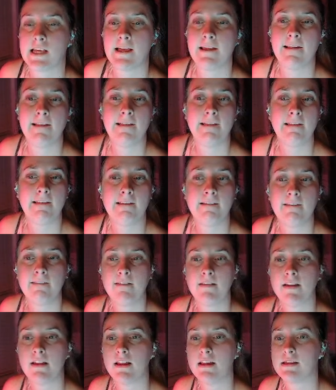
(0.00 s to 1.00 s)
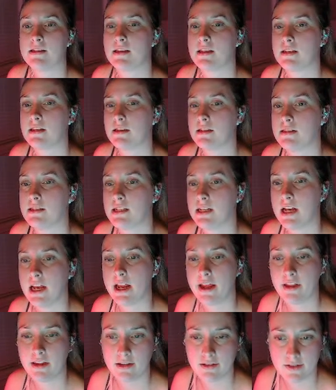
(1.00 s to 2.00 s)
Okay, that's a
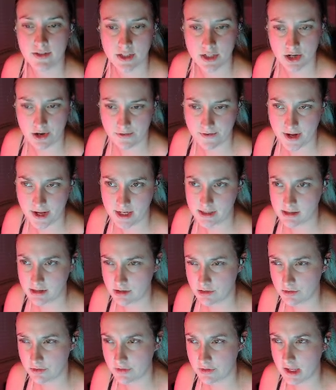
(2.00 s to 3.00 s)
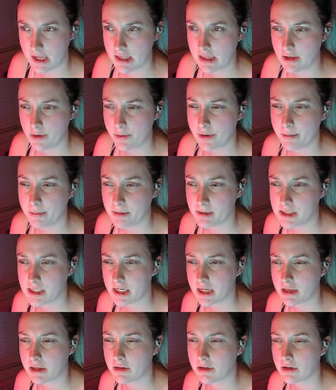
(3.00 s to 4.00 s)
denial of service. I don't think that we're
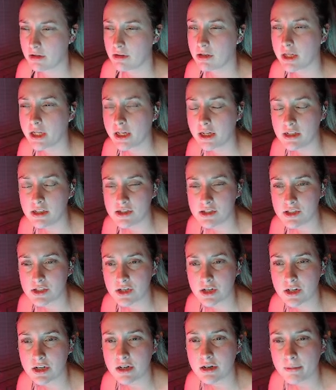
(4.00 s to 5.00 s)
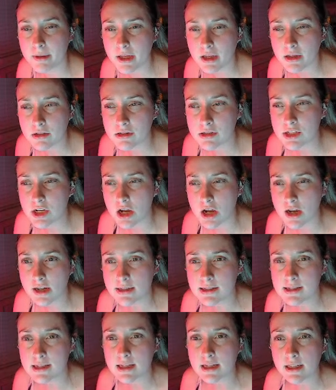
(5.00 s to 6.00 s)
particularly concerned about
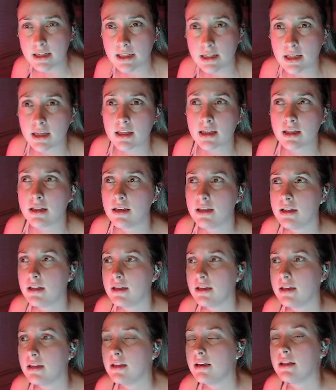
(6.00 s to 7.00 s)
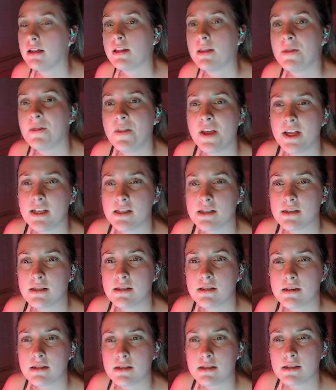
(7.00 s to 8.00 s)
DOSing this
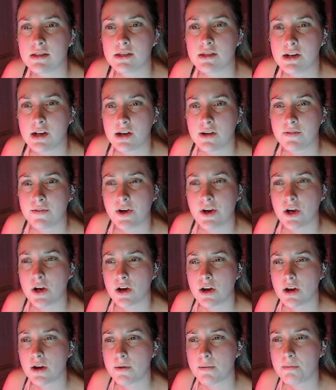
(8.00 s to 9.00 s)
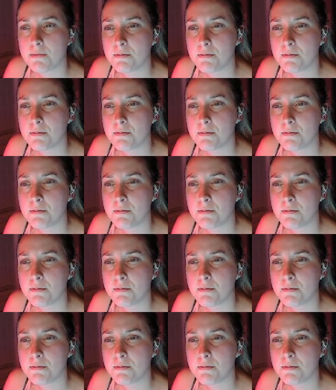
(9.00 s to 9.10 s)
server.